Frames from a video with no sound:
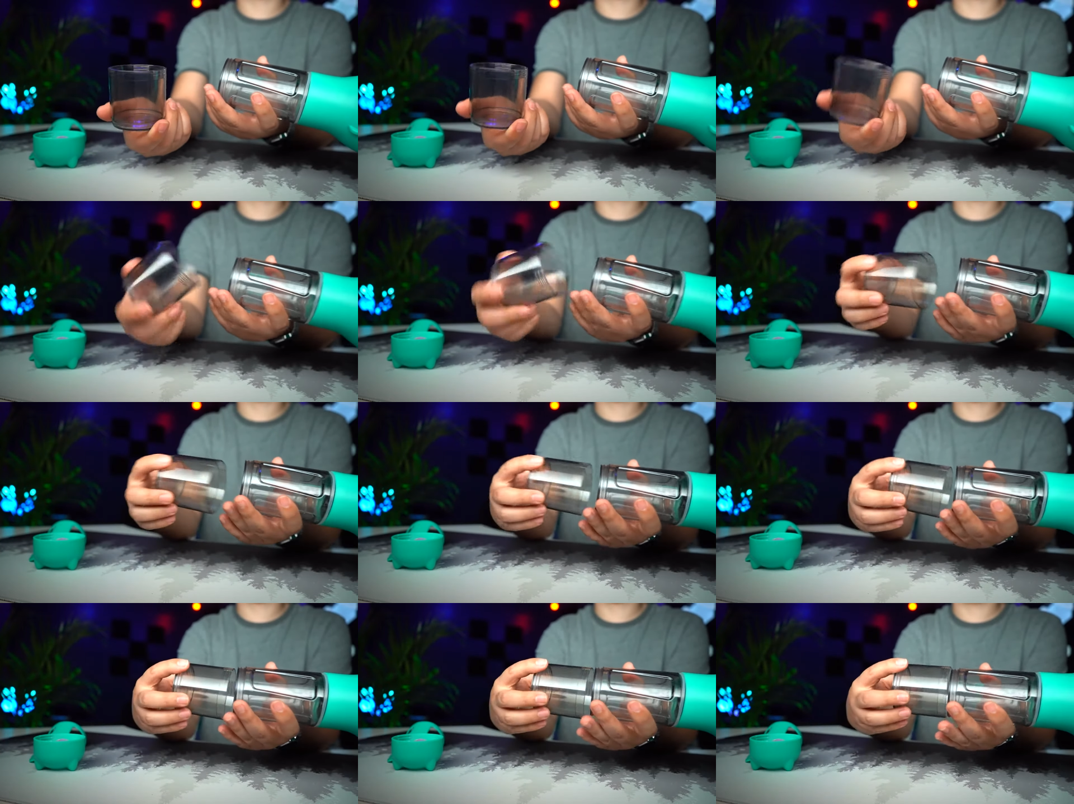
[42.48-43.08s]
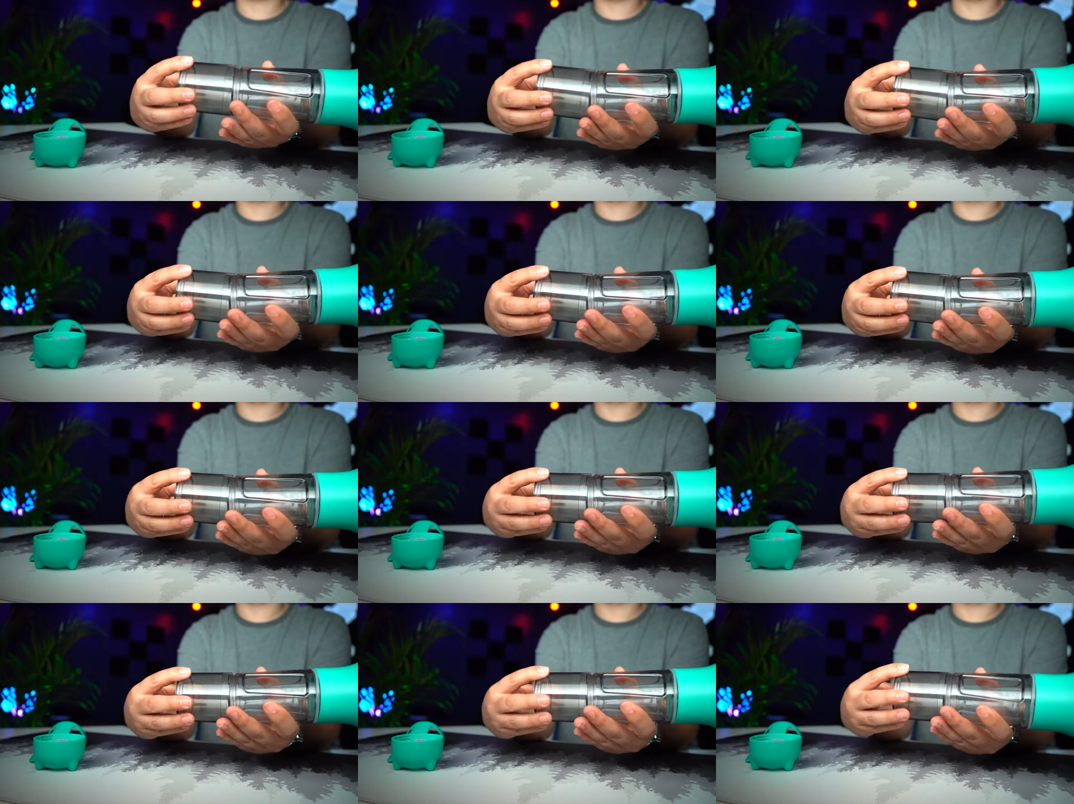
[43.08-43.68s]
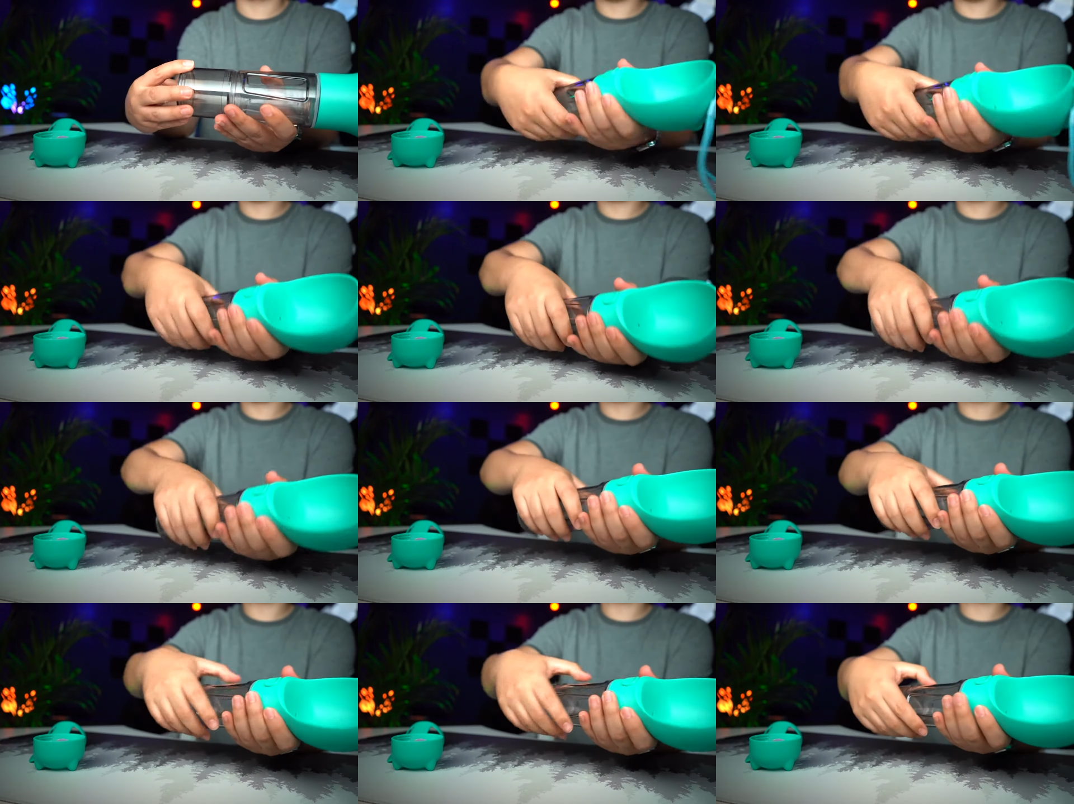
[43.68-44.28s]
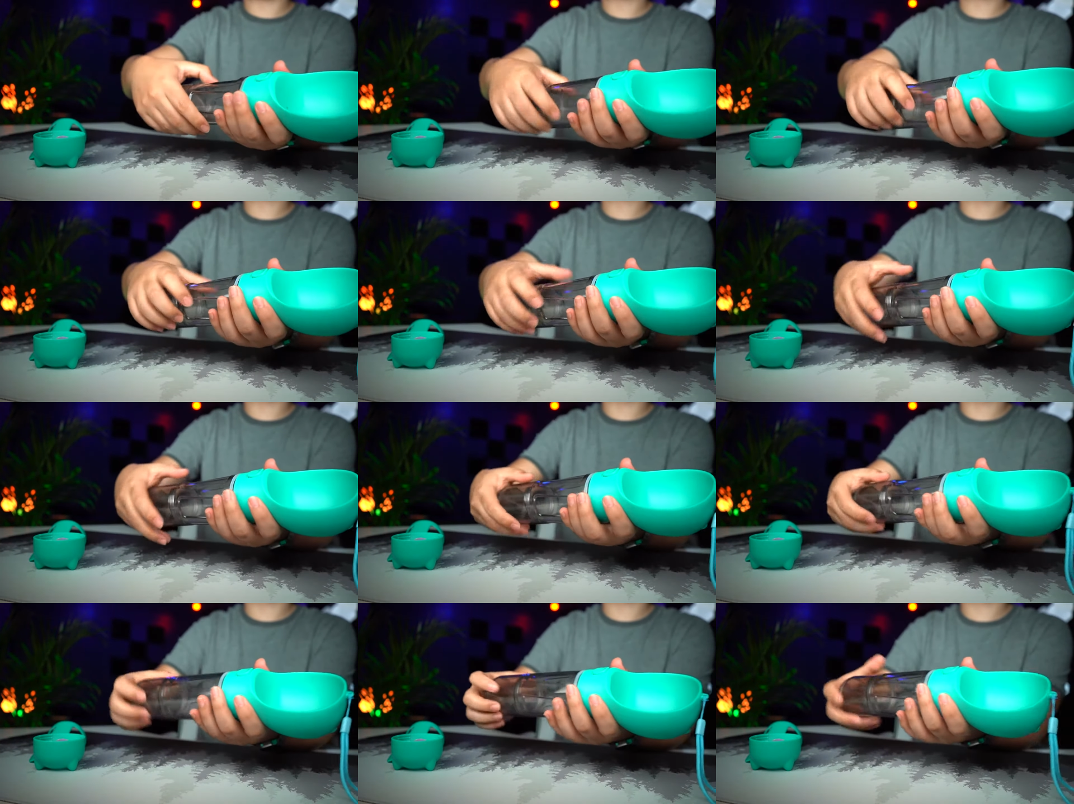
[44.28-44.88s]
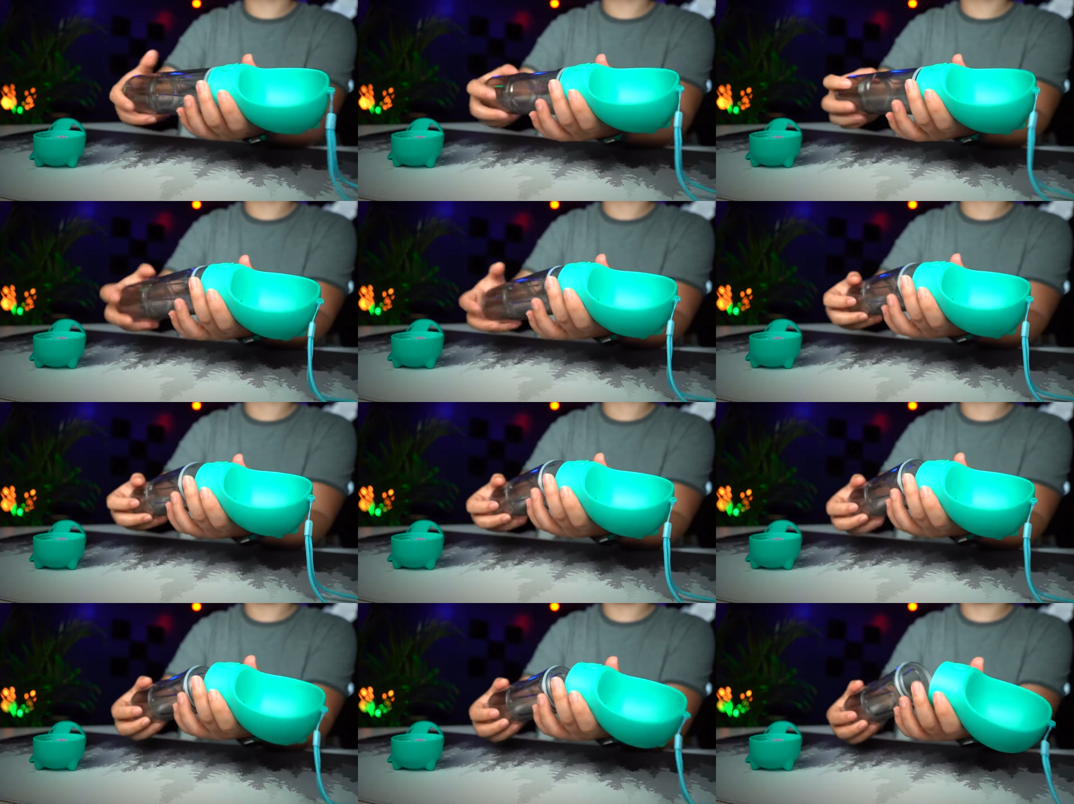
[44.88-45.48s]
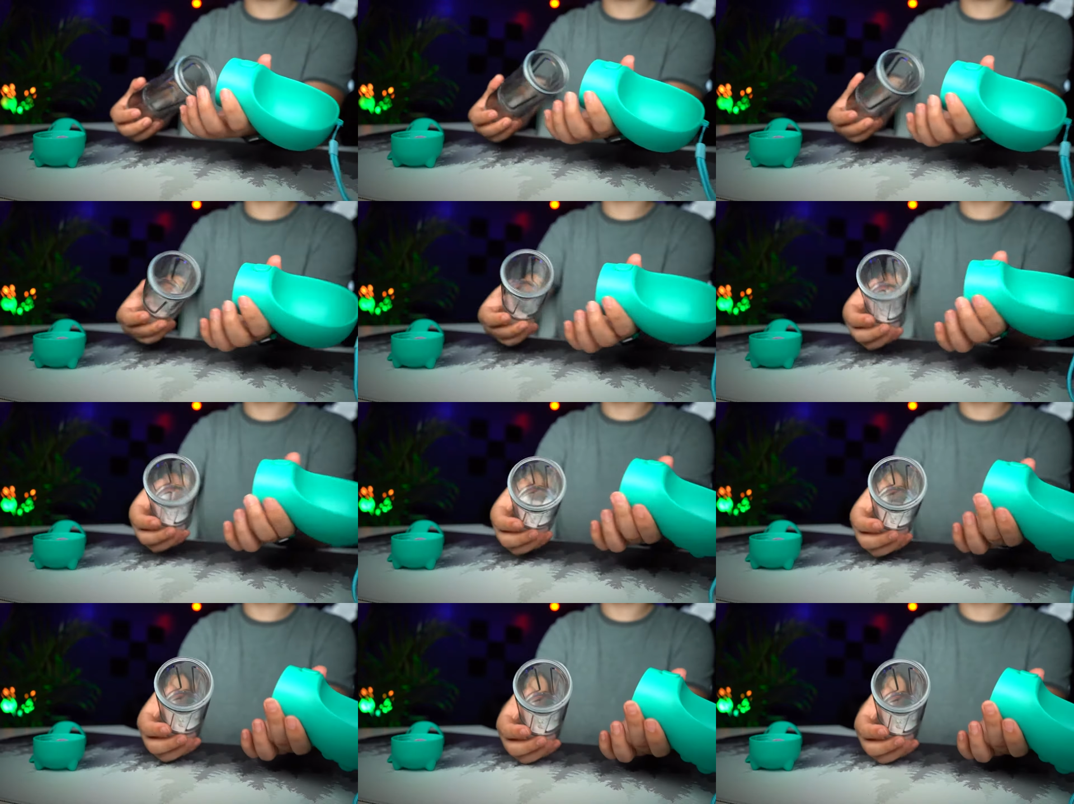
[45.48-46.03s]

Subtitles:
Nobody's mouth can be seen.